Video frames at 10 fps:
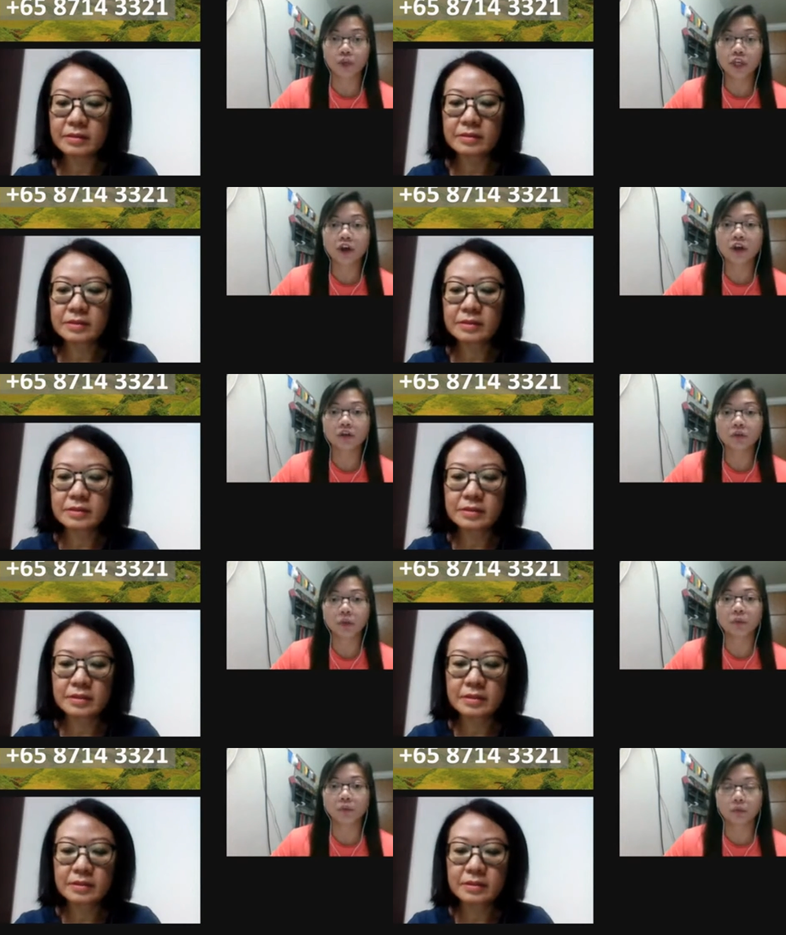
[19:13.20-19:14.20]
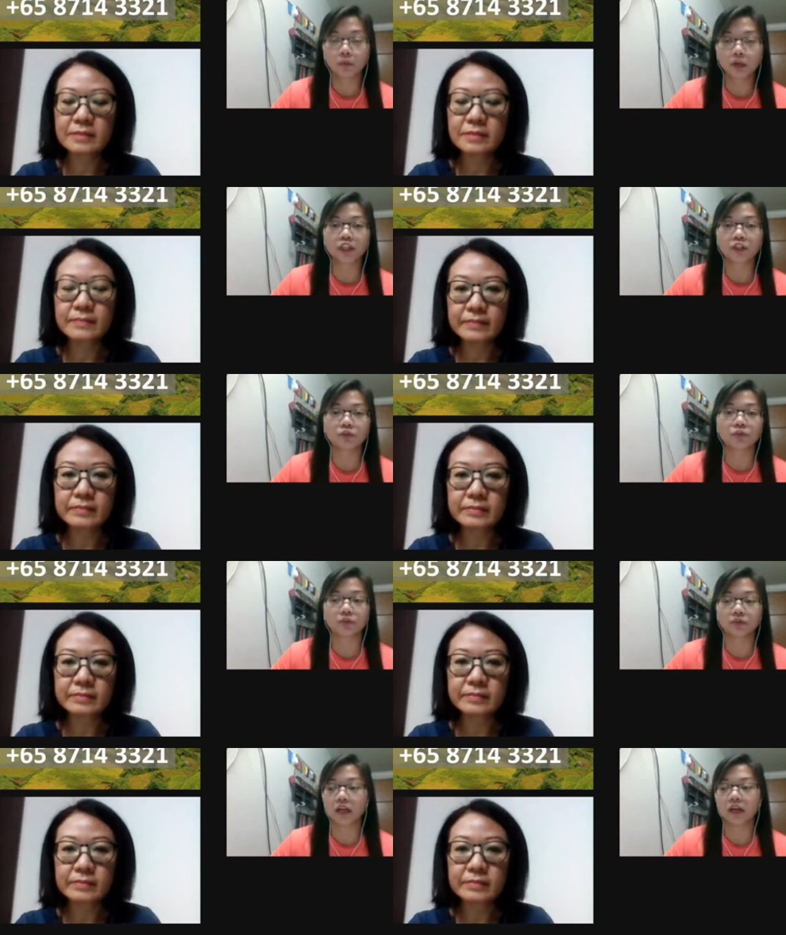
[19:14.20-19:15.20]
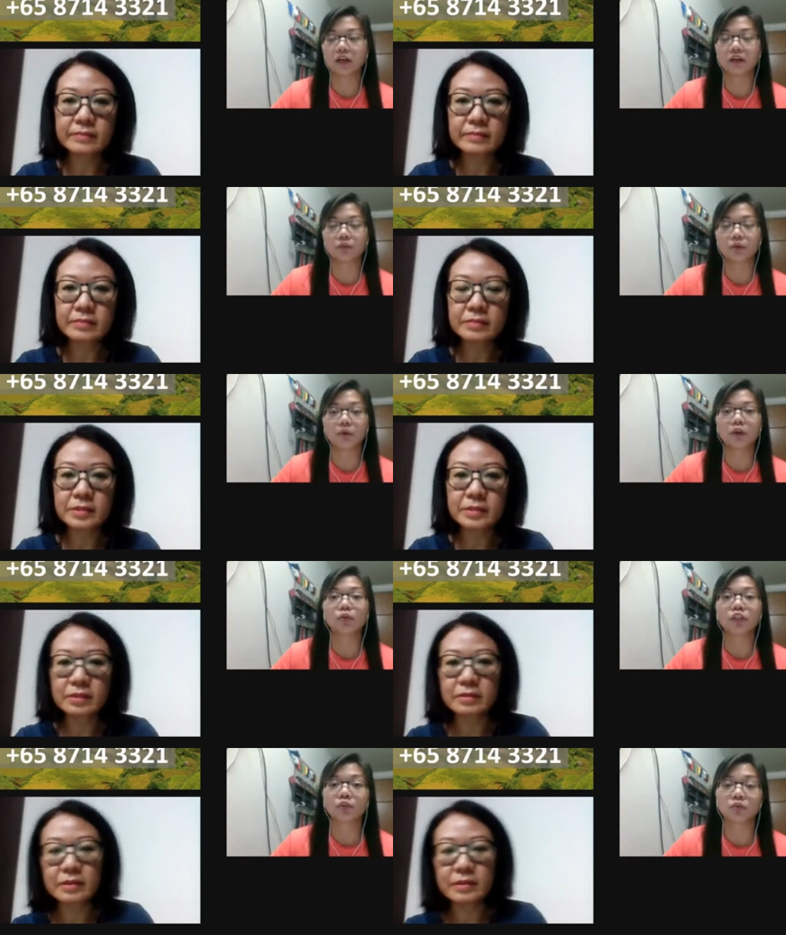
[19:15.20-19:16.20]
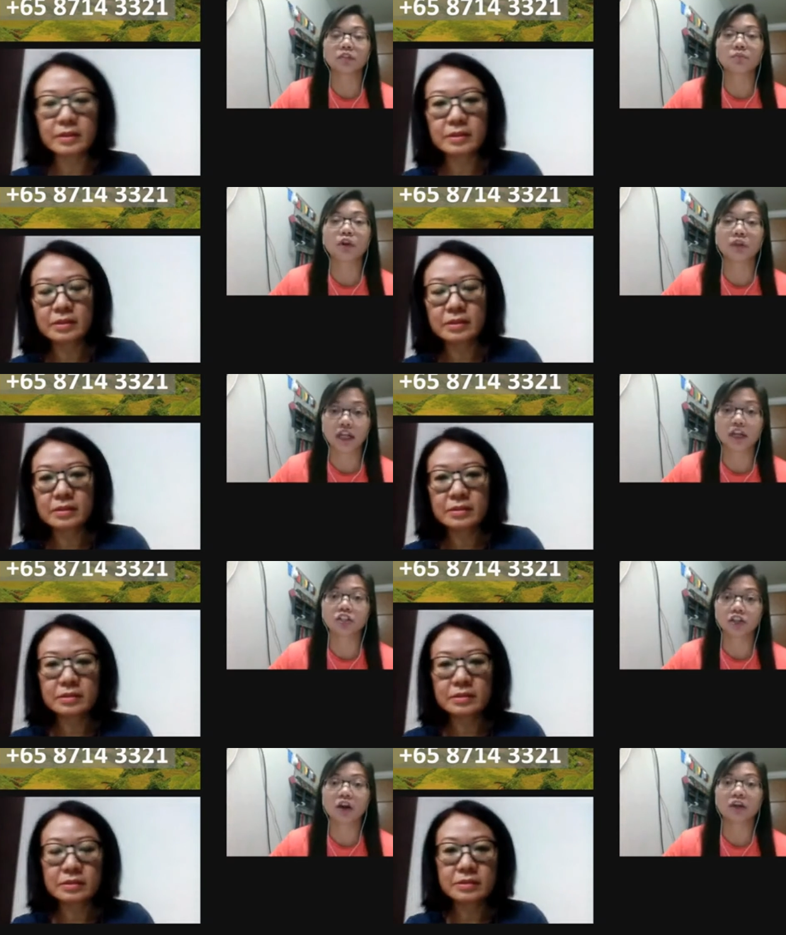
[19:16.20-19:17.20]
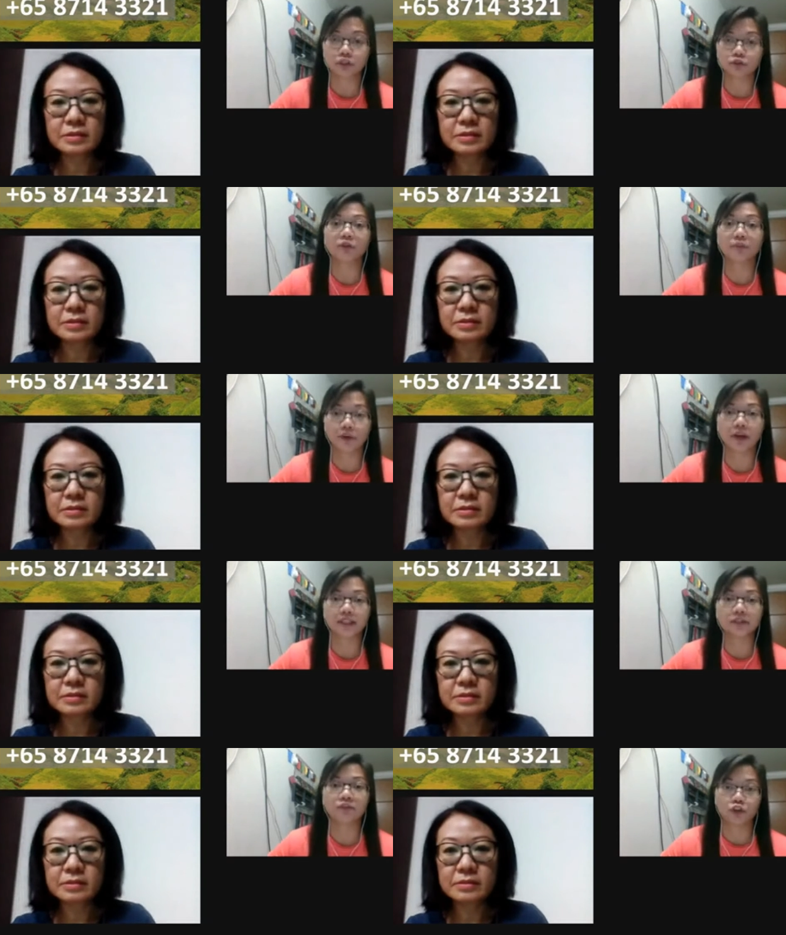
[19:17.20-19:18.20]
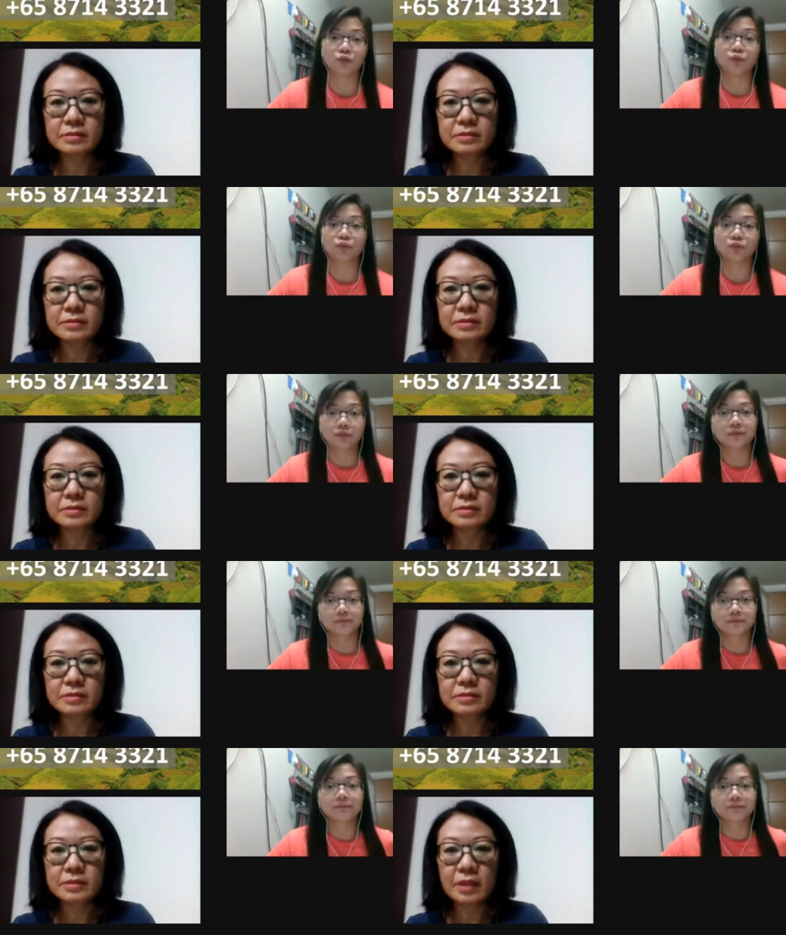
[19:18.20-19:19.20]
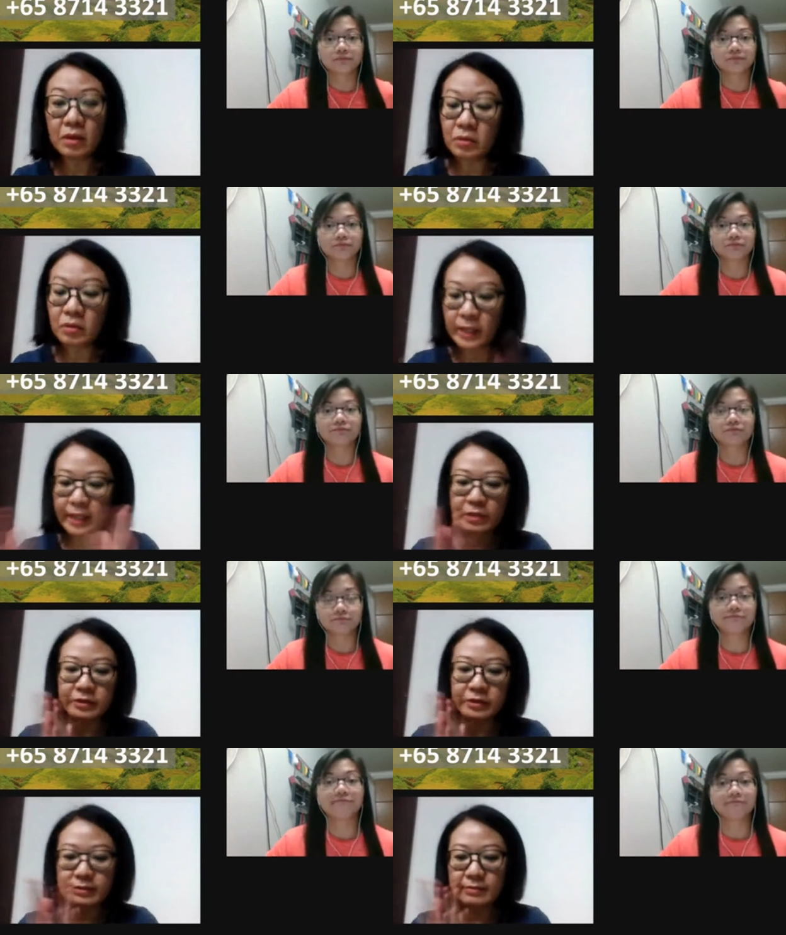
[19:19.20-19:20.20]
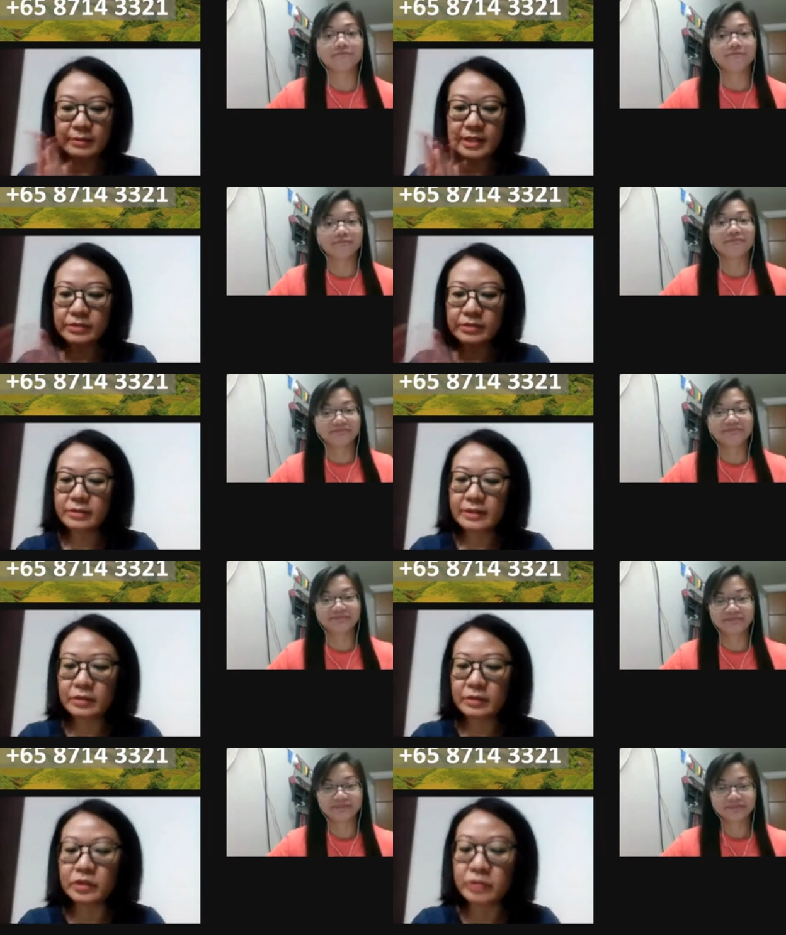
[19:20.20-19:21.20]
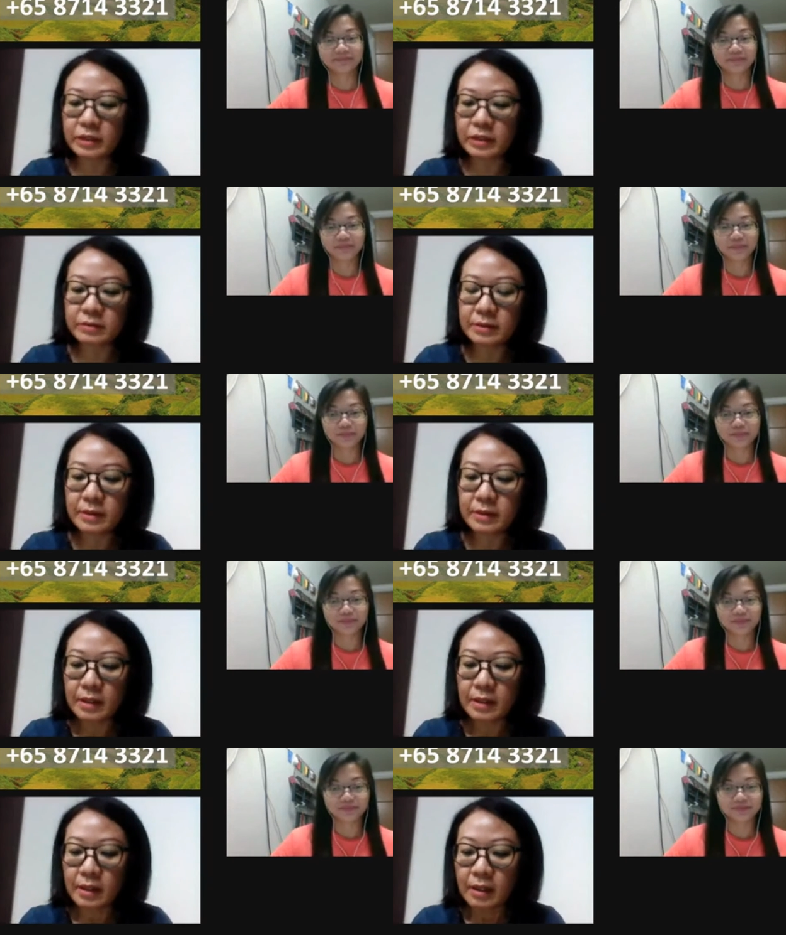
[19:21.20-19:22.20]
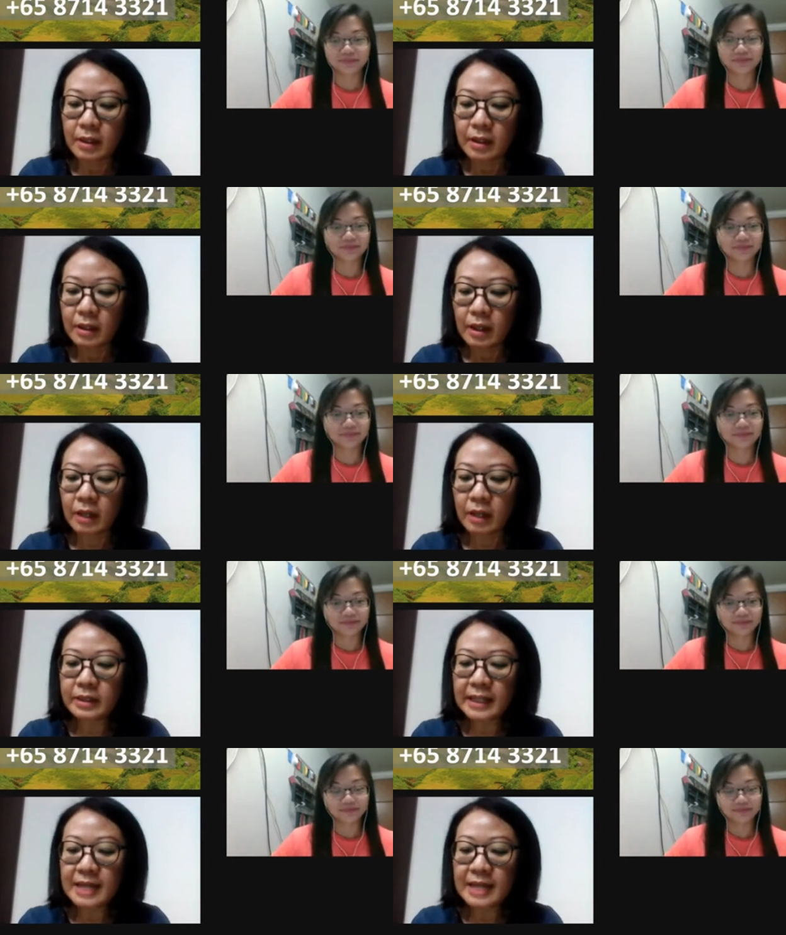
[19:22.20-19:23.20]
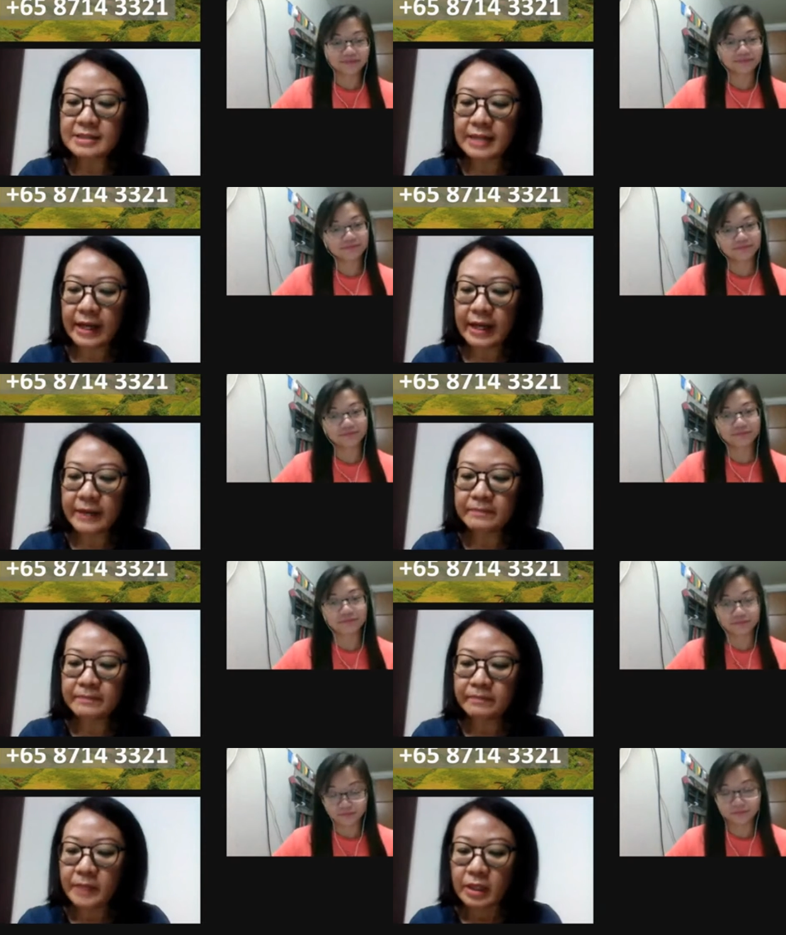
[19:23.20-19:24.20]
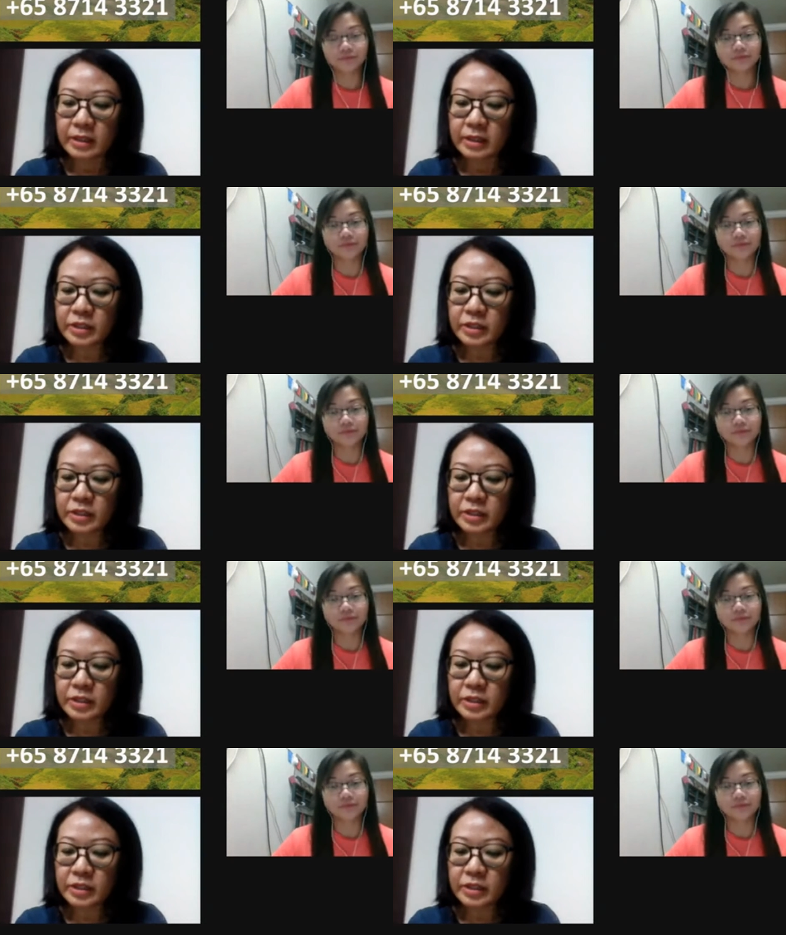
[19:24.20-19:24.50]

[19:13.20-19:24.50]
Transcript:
Speaker 1: going on, we will work into, uh, we will look into a small reduction of the trip price for you.
Speaker 2: Oh, okay, good. Mm. That's good. Good to know. On the last day, mm-hmm. the